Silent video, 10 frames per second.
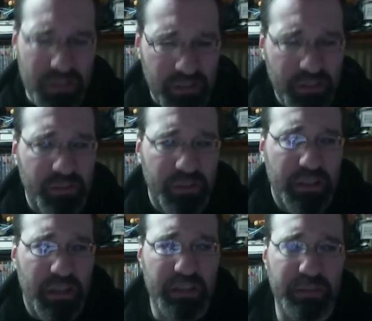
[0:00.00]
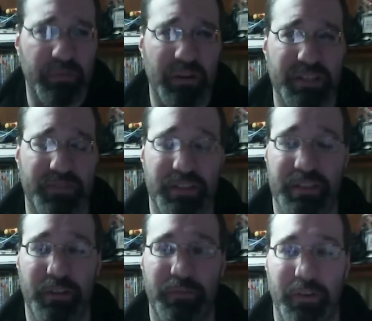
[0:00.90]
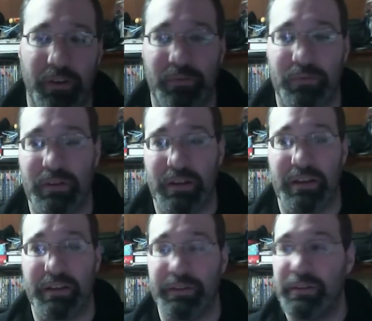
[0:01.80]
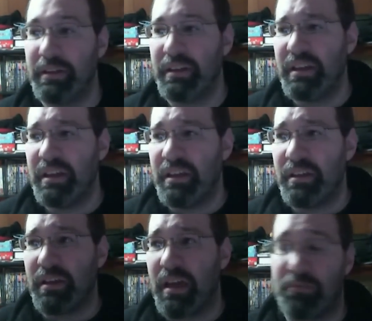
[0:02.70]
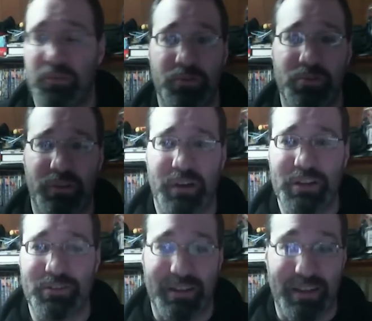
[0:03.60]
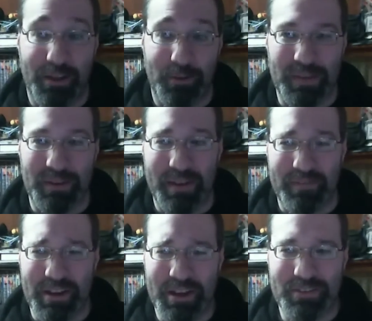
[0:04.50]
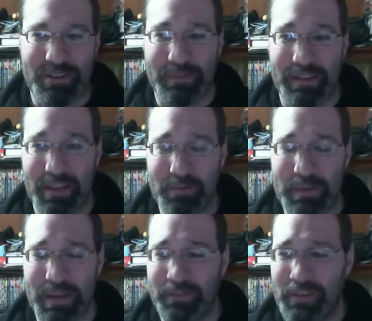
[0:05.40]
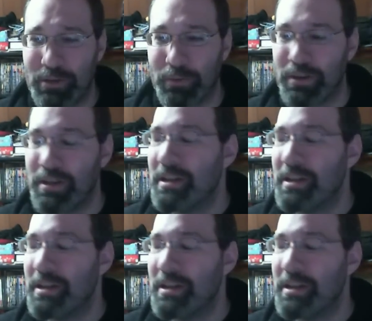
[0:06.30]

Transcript: It's literally like the price of a cell phone. After a 2-year contract. I hope they don't have a contract plan. That would be kind of awkward.